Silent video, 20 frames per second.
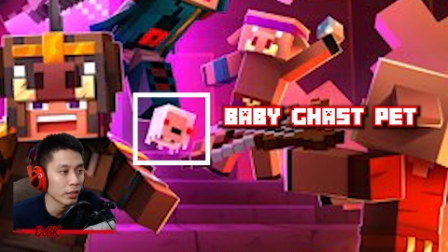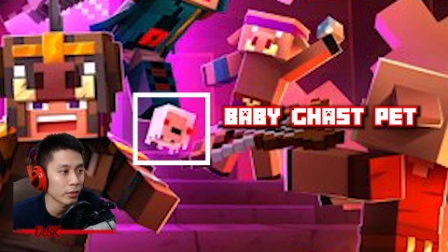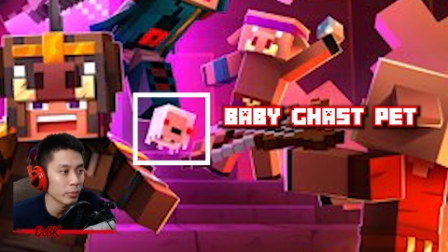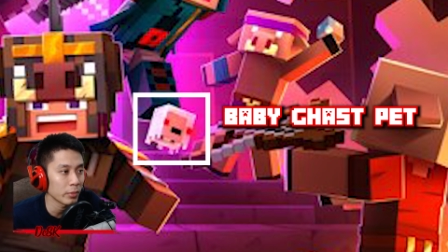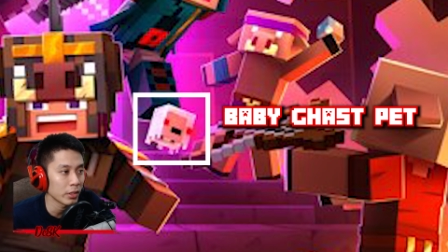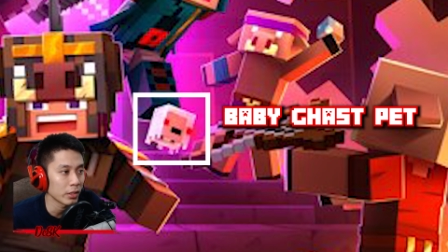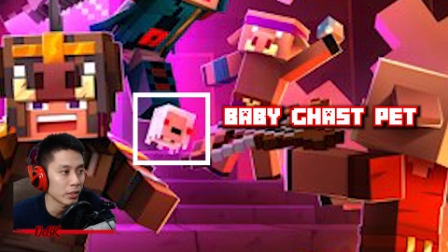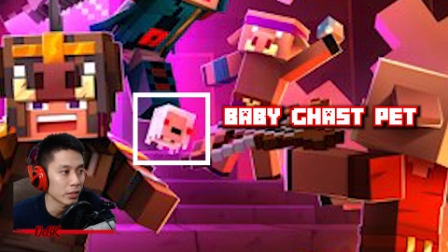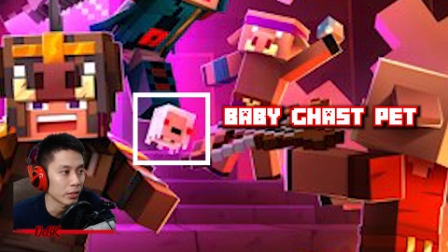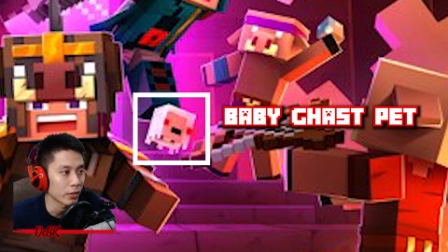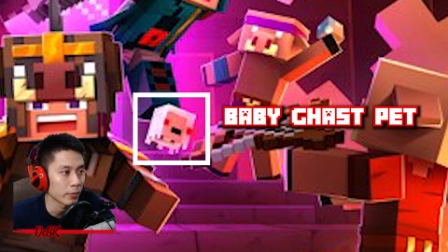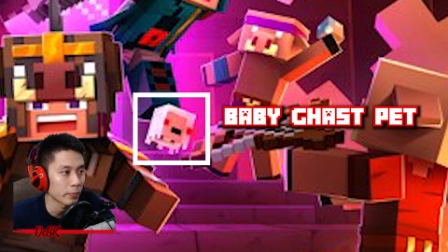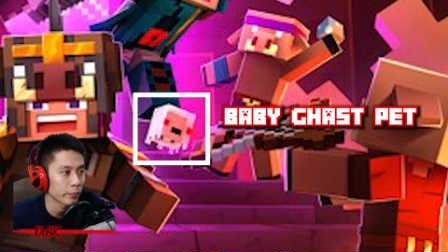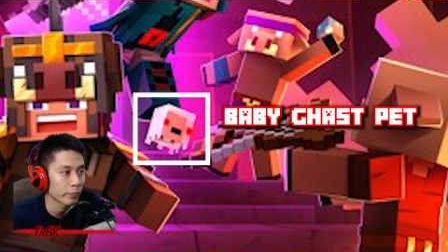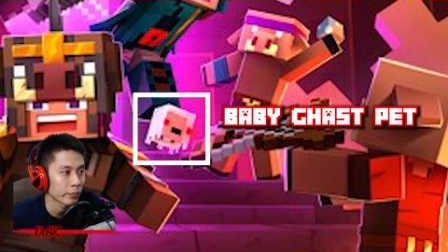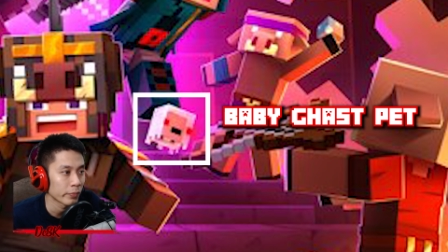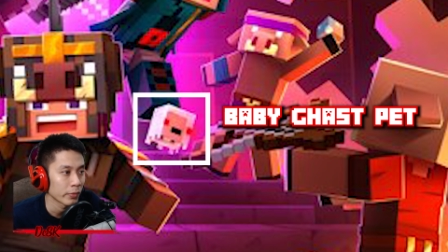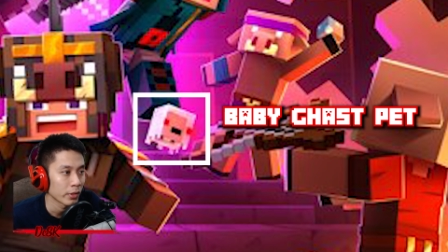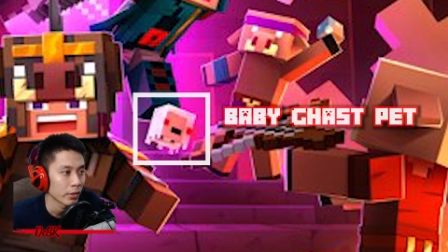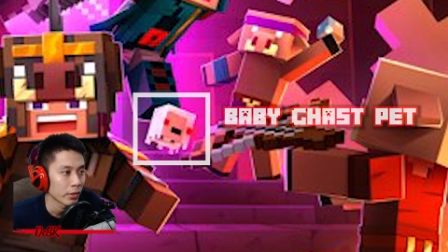enemy.
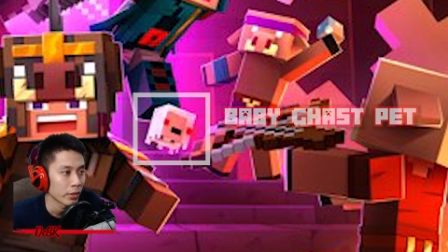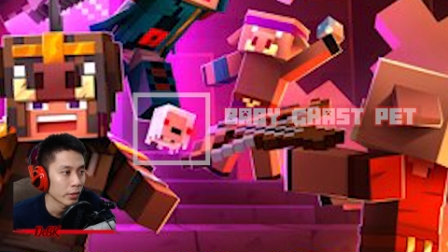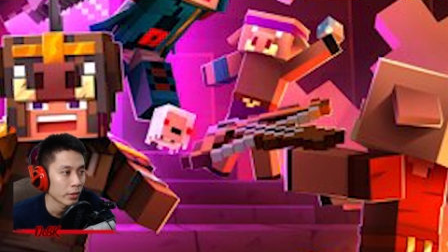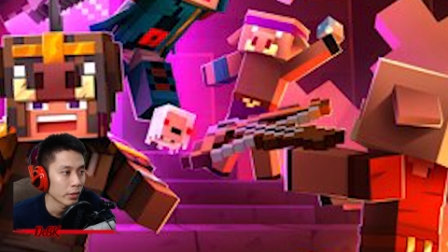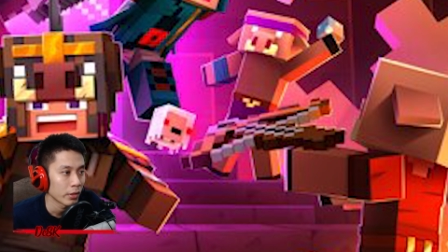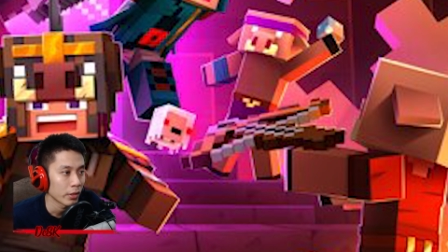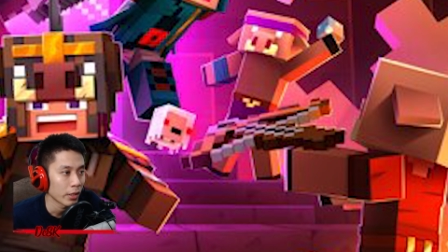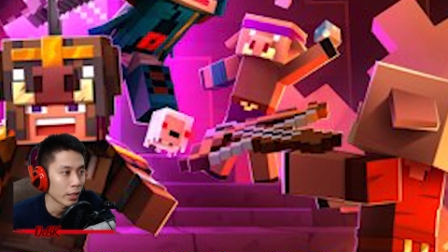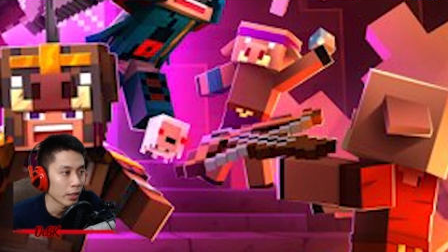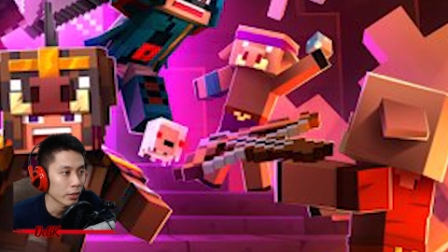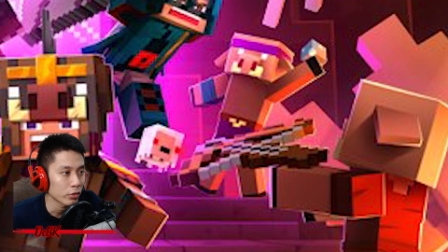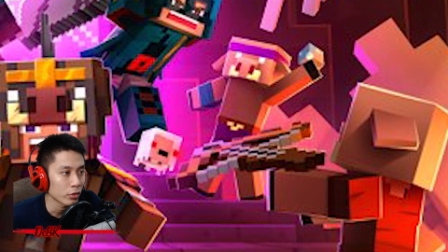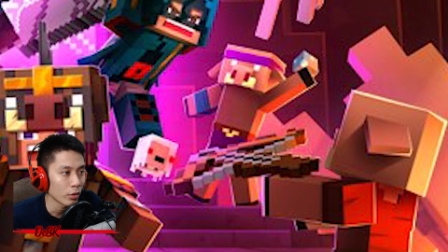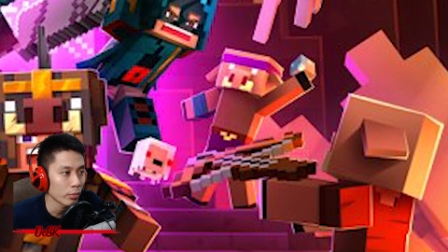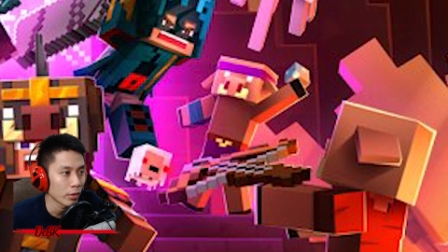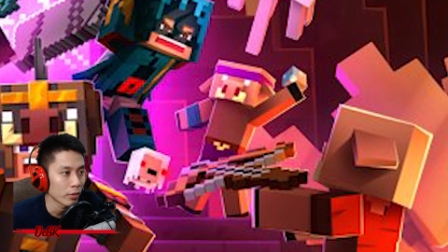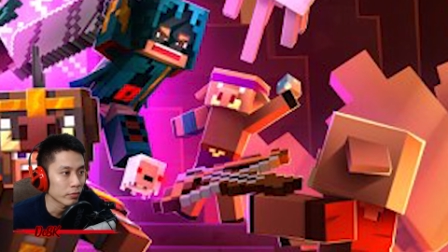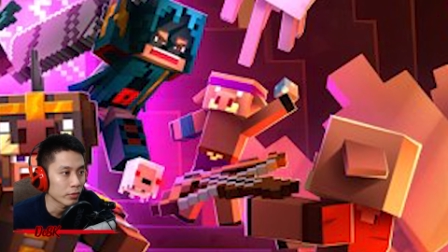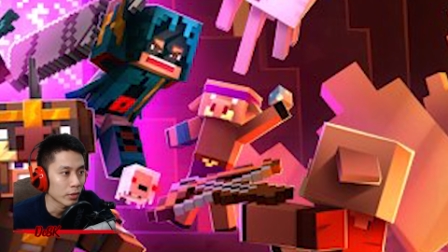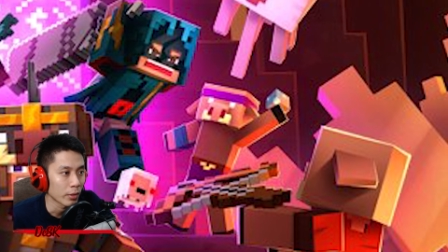At
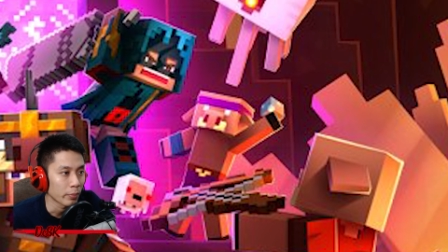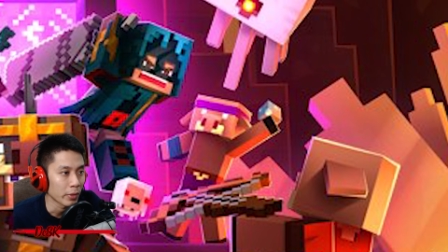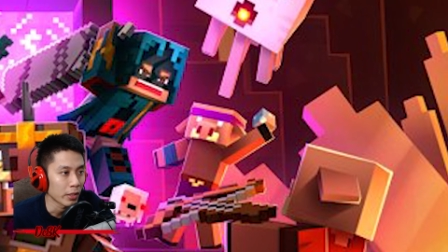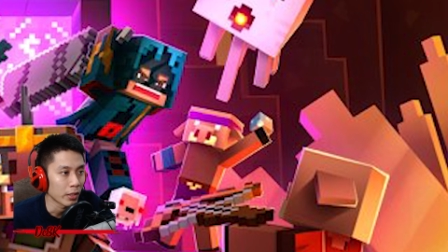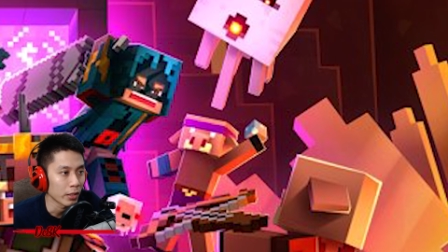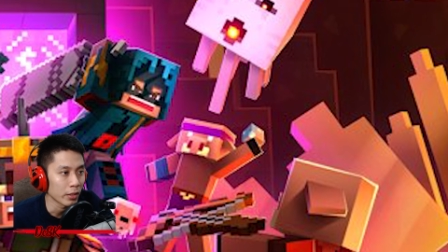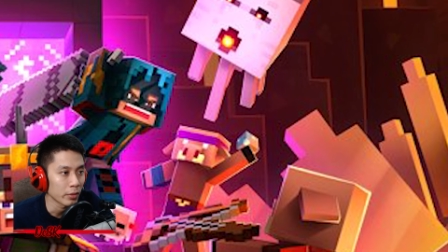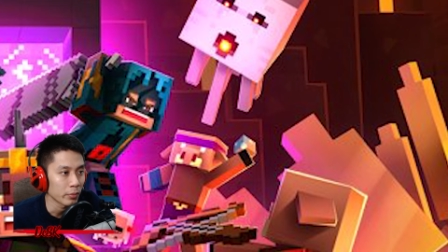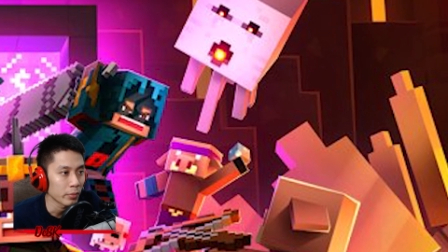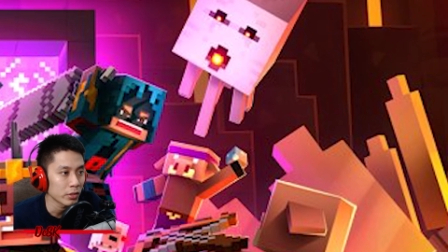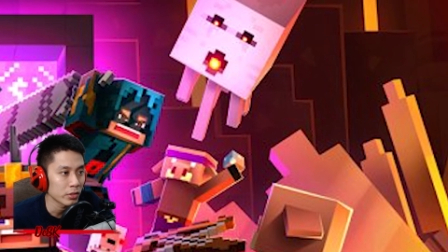top of the piglin